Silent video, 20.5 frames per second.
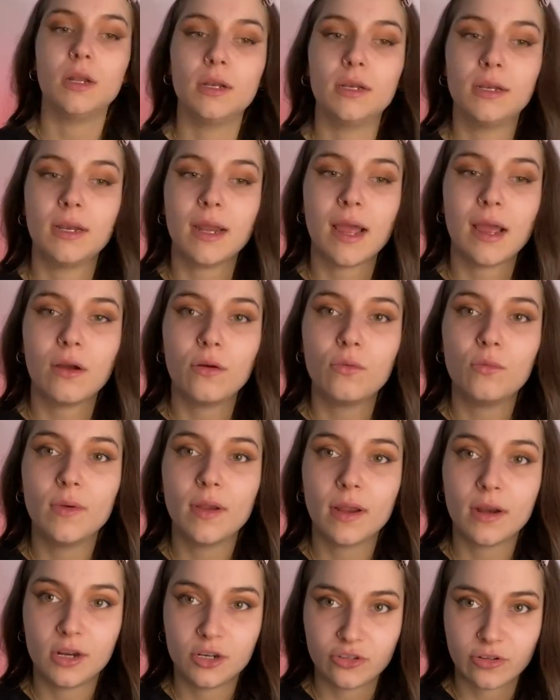Now we're
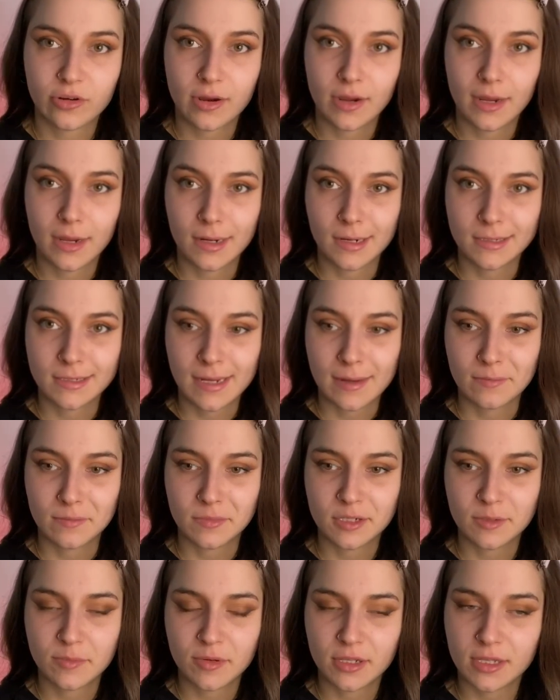gonna try and
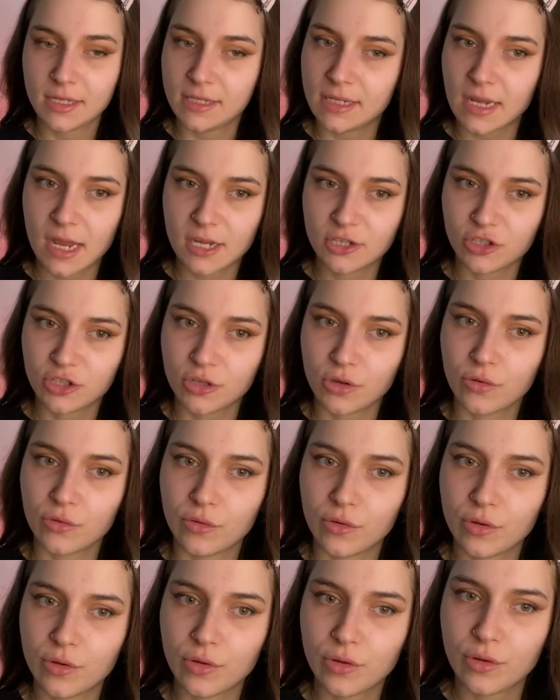attempt to put these lashes
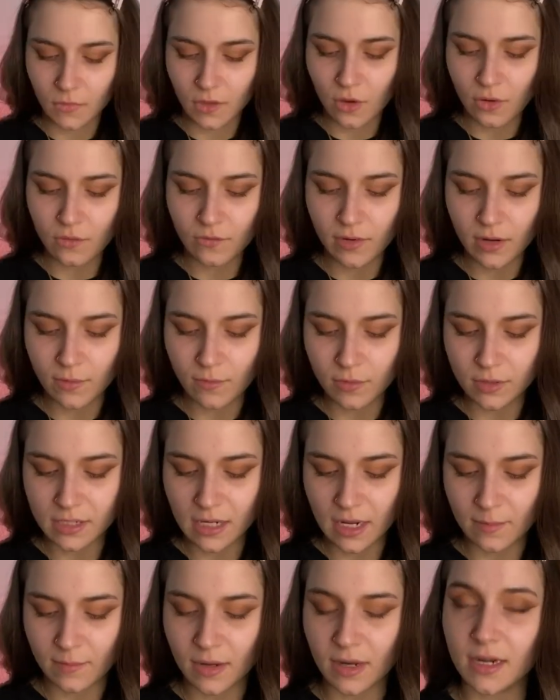on. Hopefully it won't
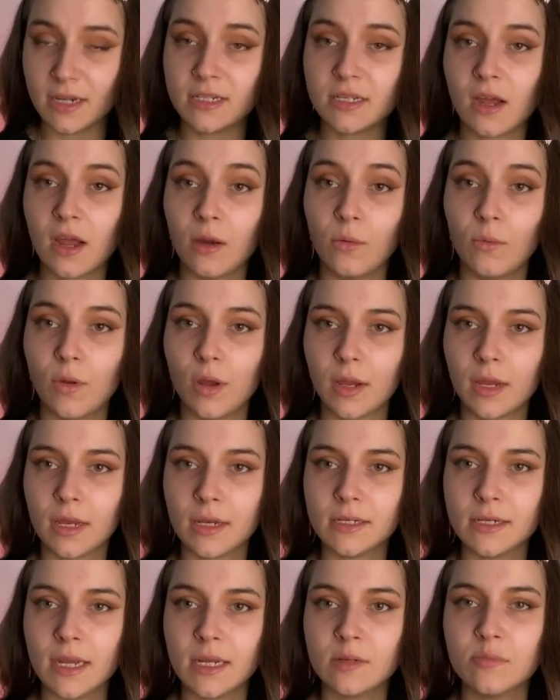take me an entire
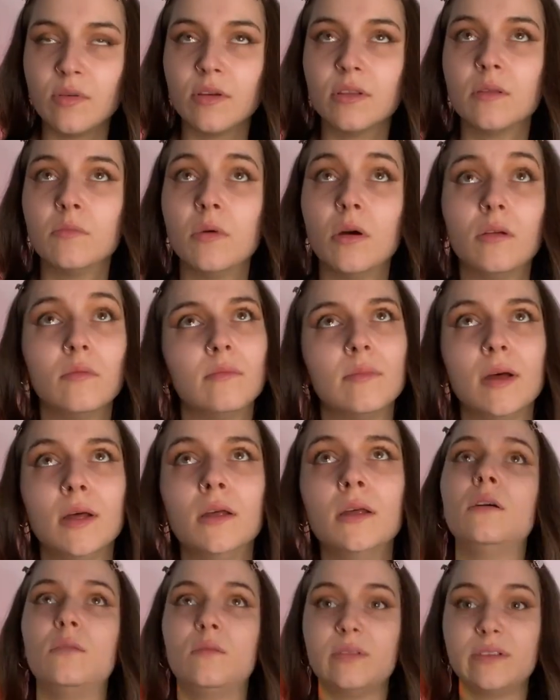working day to put them on,
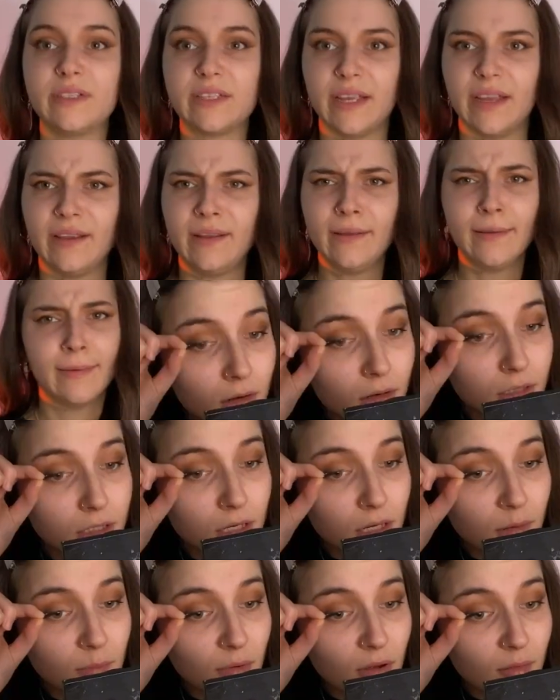but we'll see. Just
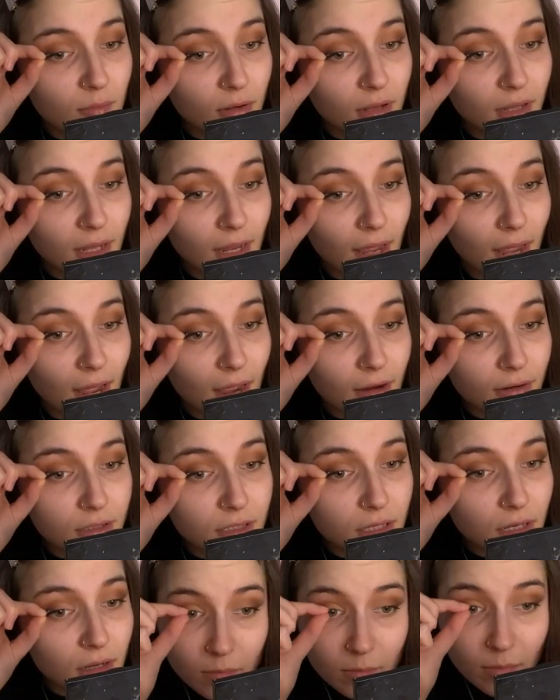gonna put them on the
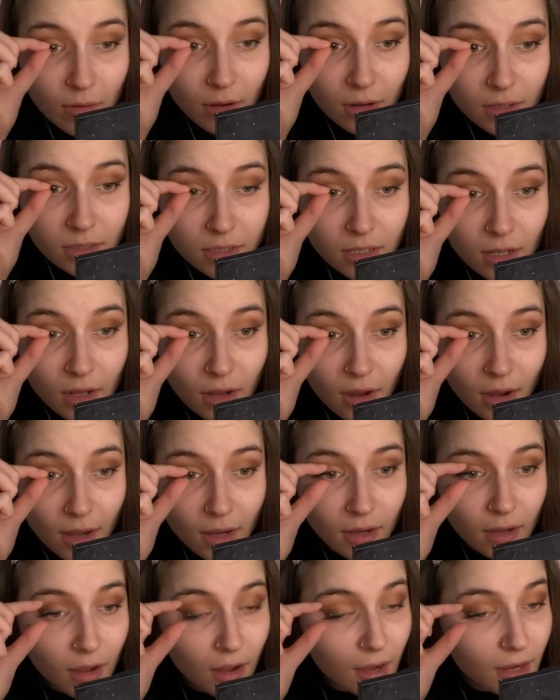outer part of the eye,
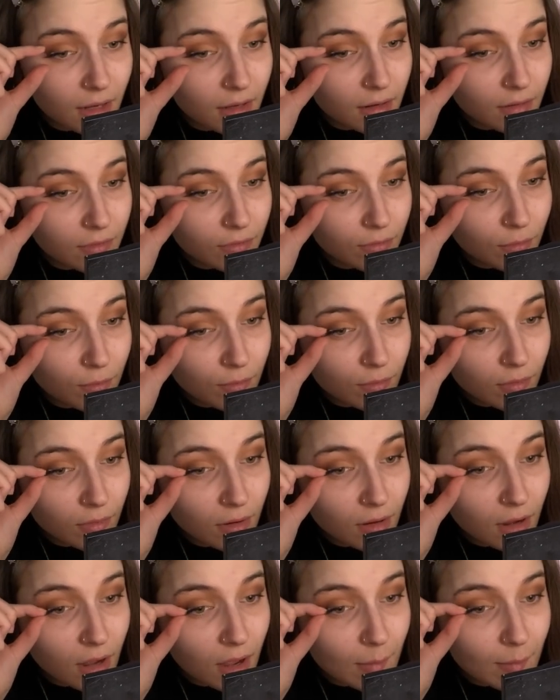kind of
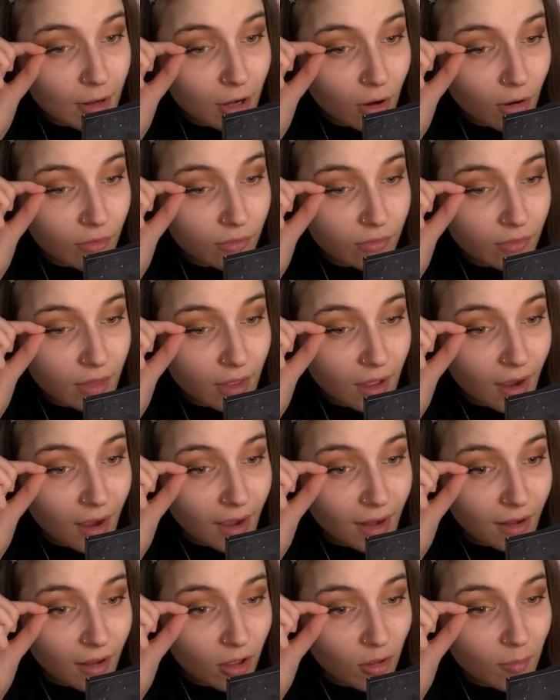coming off the eye
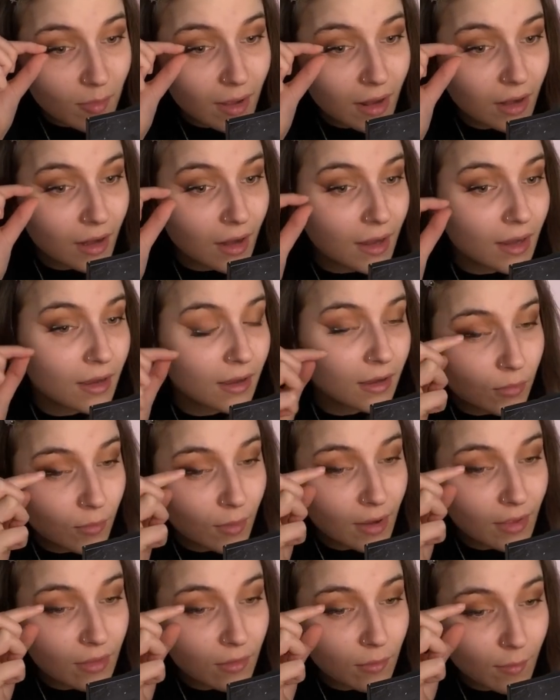a little bit, like
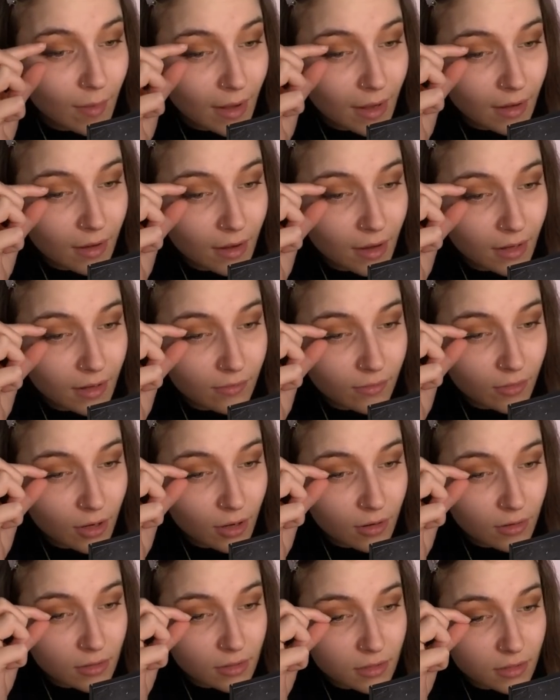where the wing kind of
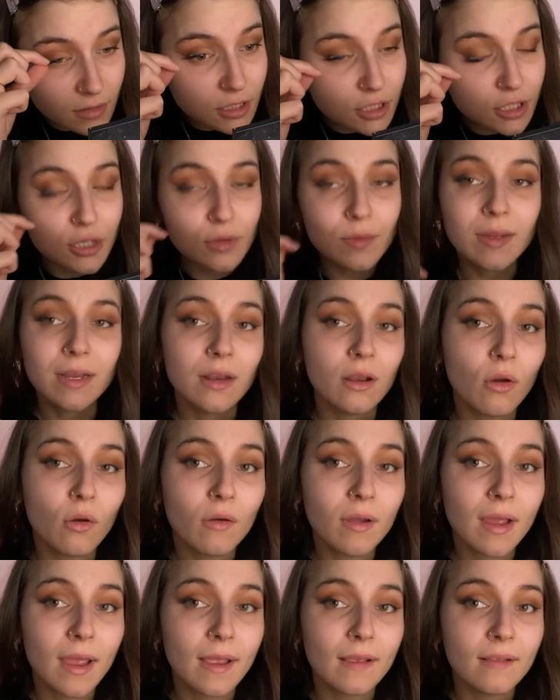goes to
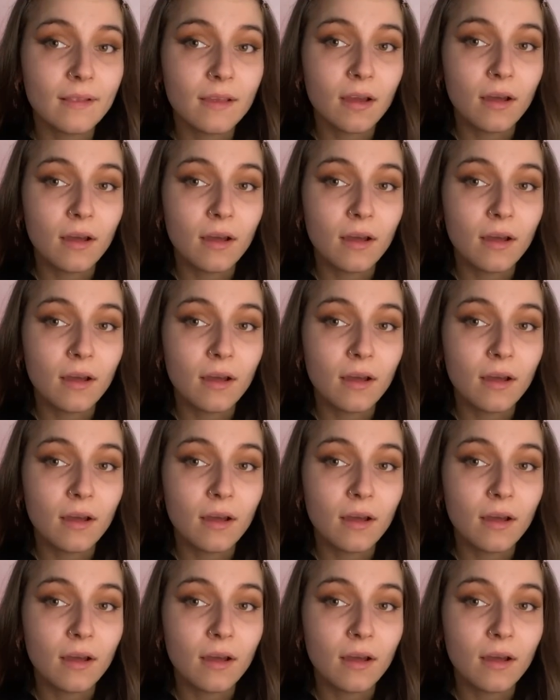elongate the